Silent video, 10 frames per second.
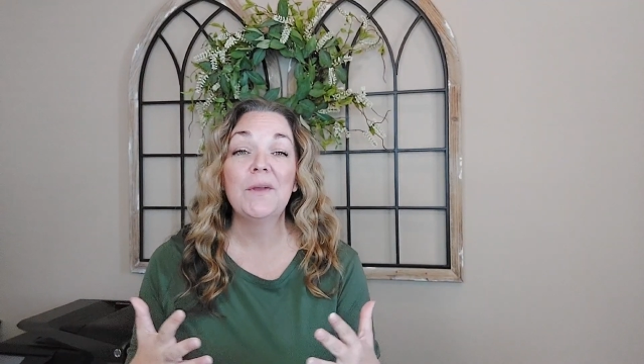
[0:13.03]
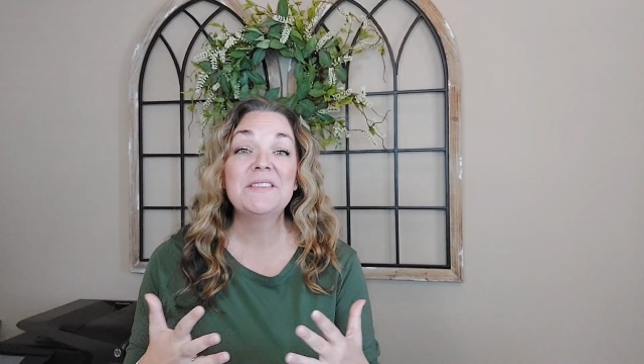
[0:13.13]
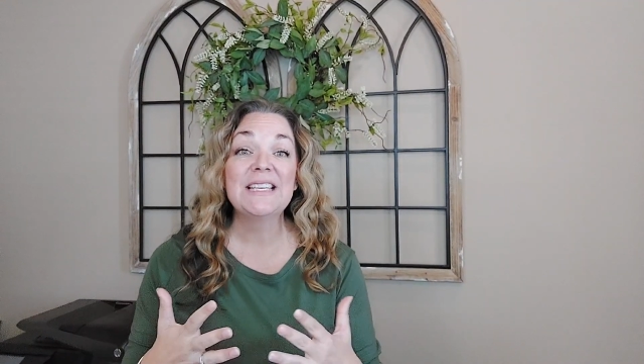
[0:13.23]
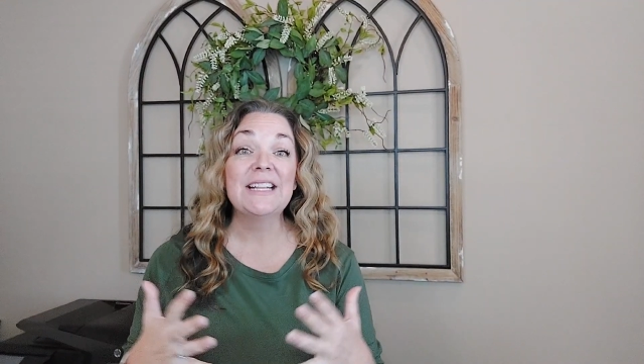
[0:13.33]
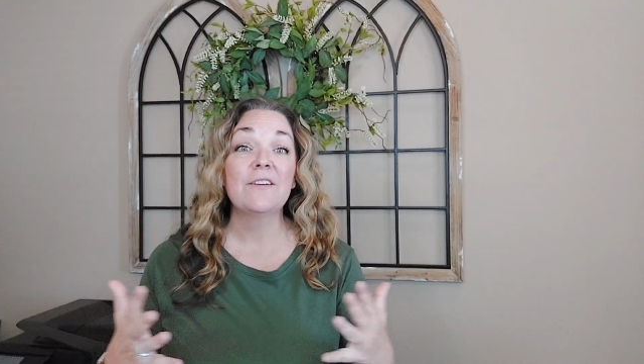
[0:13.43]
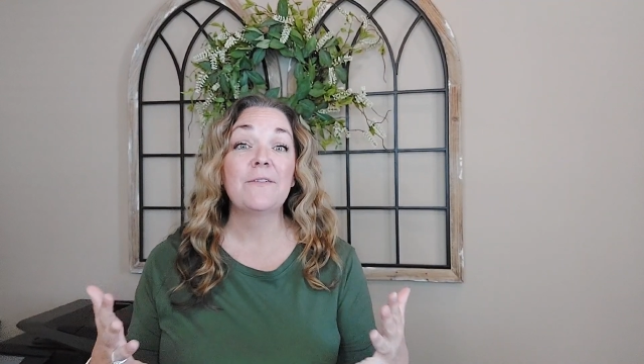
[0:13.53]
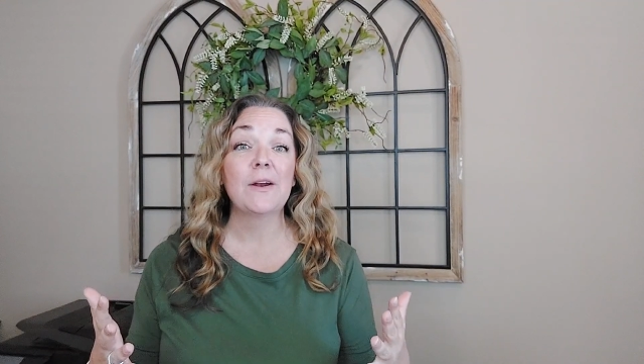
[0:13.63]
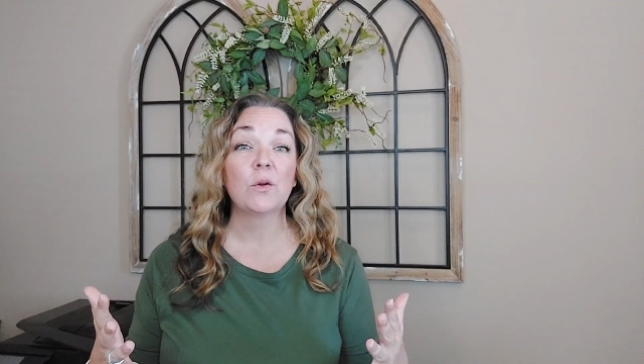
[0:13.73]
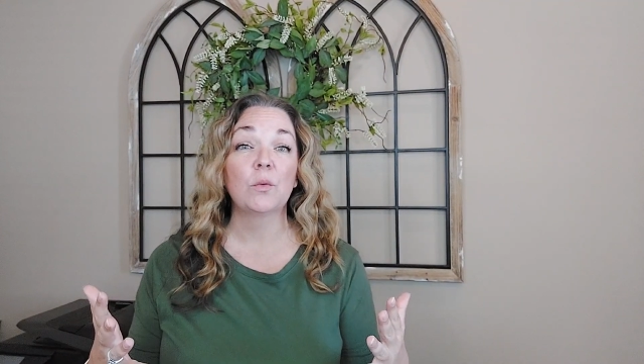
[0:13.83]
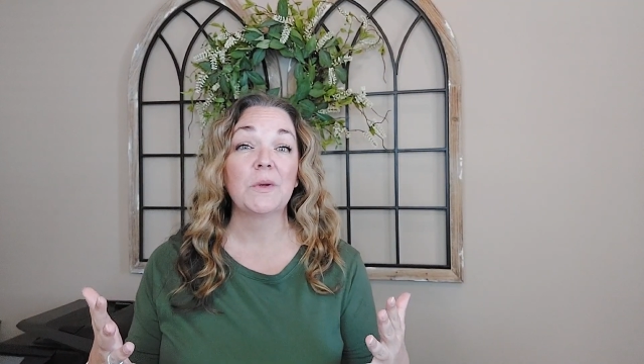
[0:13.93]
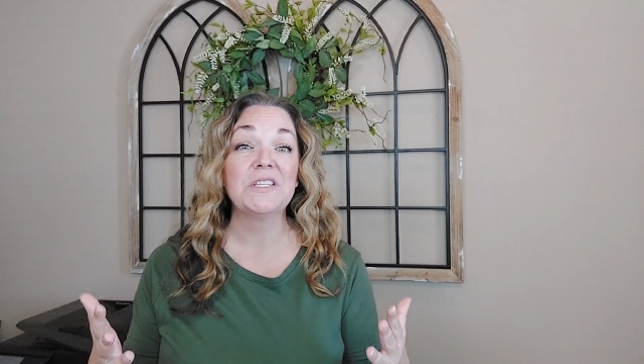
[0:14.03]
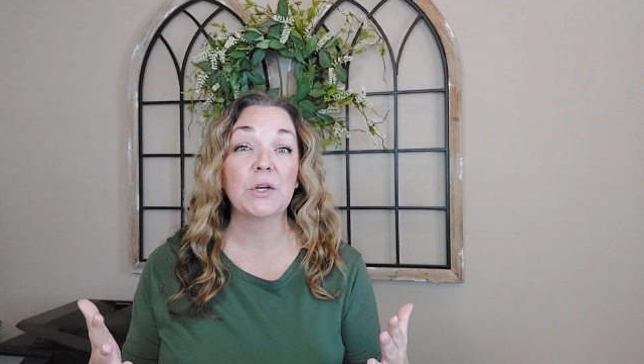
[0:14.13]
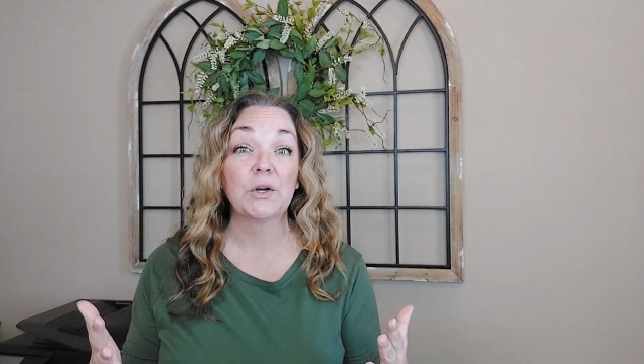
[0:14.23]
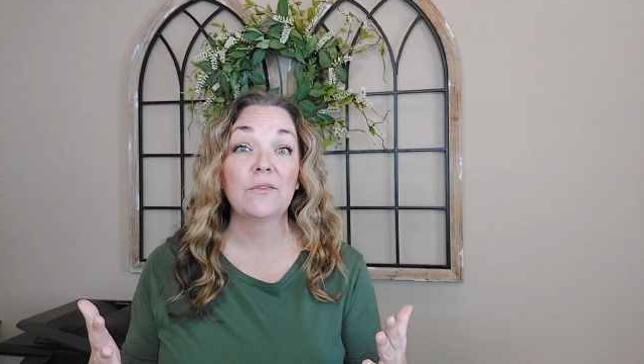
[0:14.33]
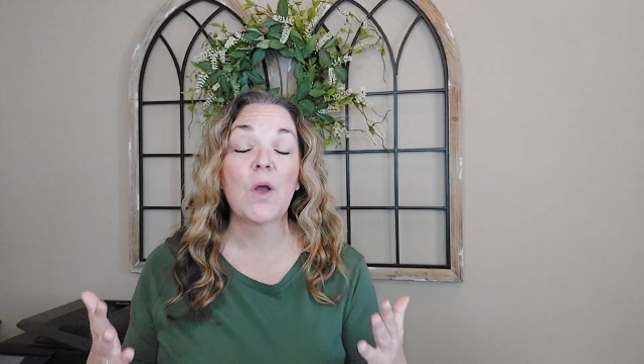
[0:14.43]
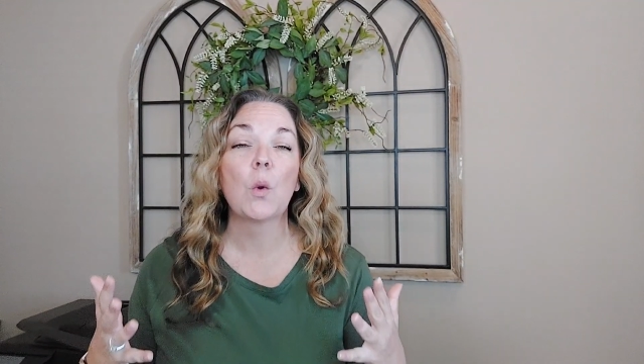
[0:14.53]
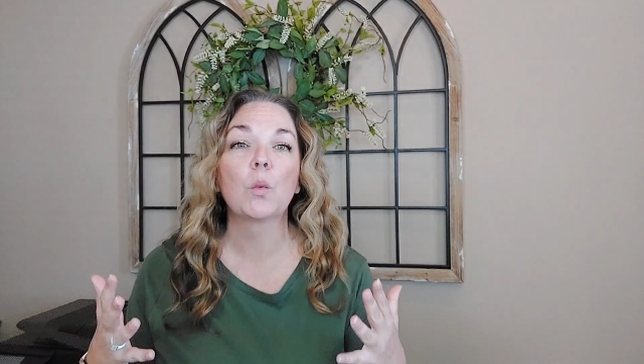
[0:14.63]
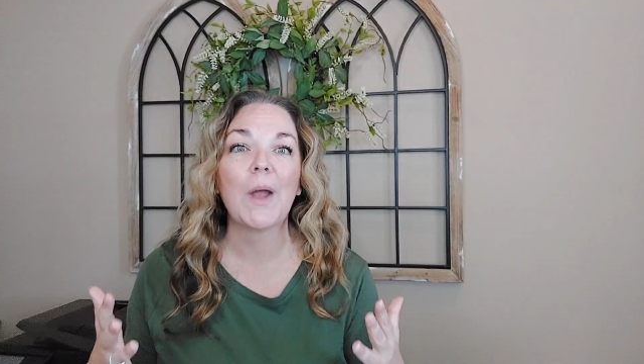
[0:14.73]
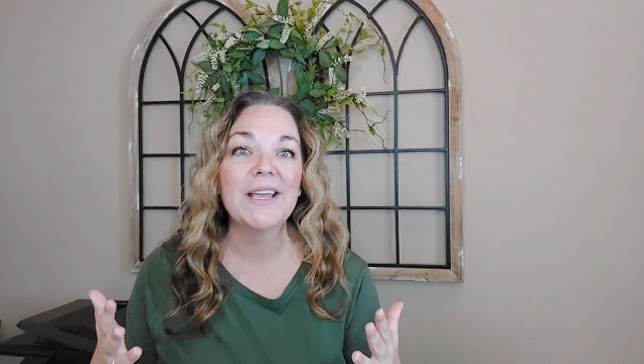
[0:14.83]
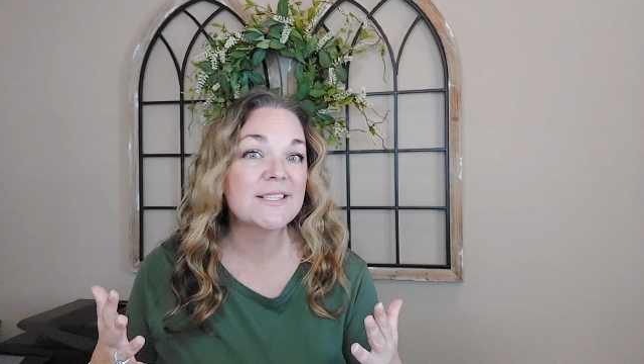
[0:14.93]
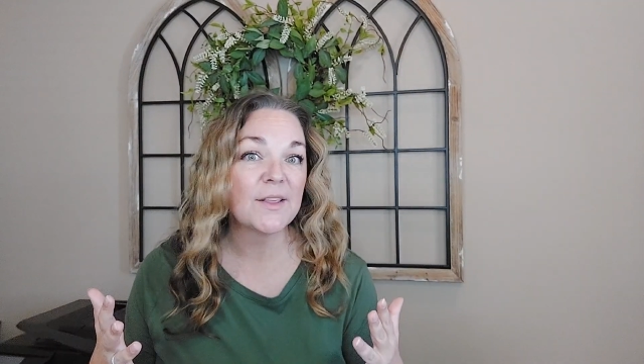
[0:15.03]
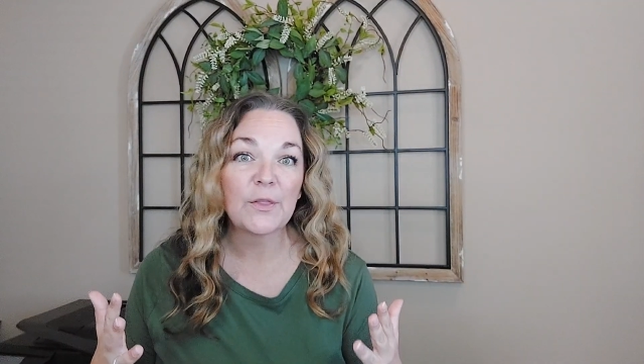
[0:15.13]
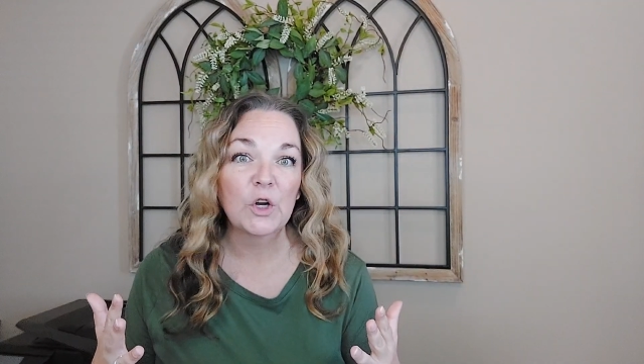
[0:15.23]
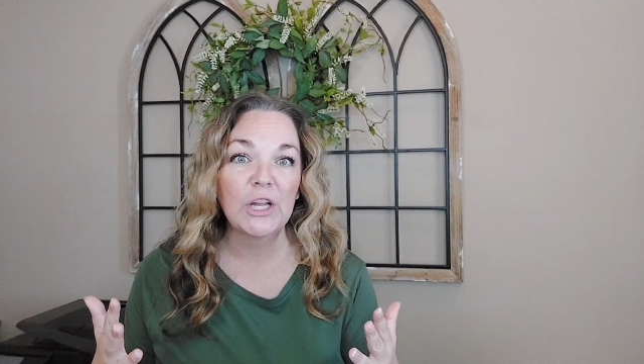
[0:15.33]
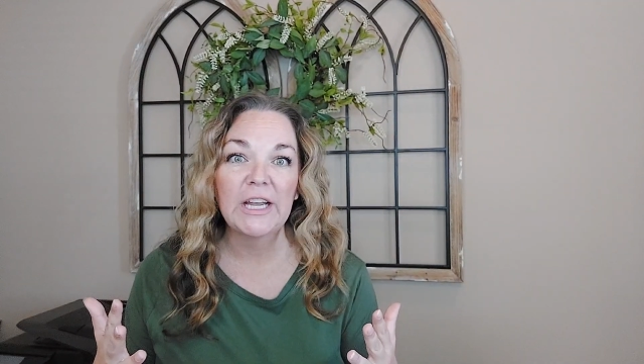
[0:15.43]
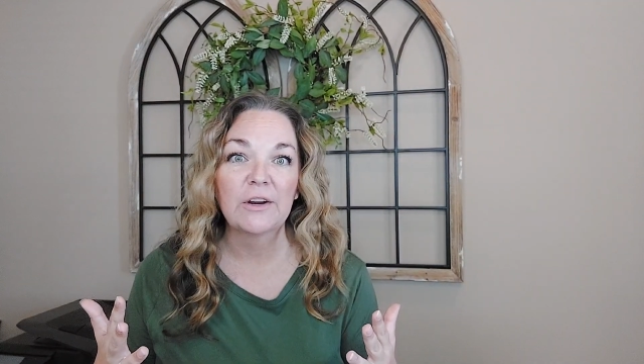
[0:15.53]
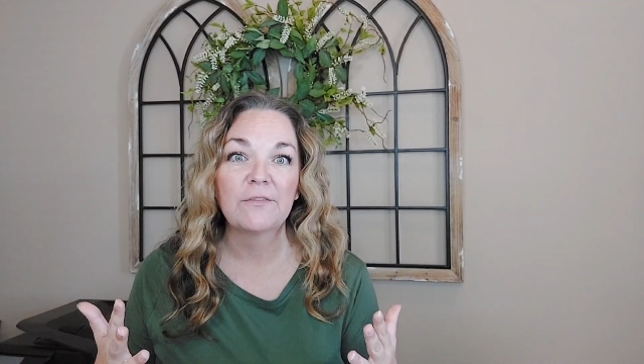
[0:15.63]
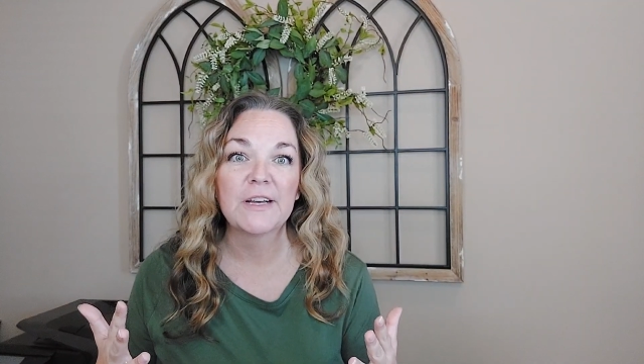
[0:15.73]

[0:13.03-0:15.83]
we've seen the Federal Reserve raise the thirty-year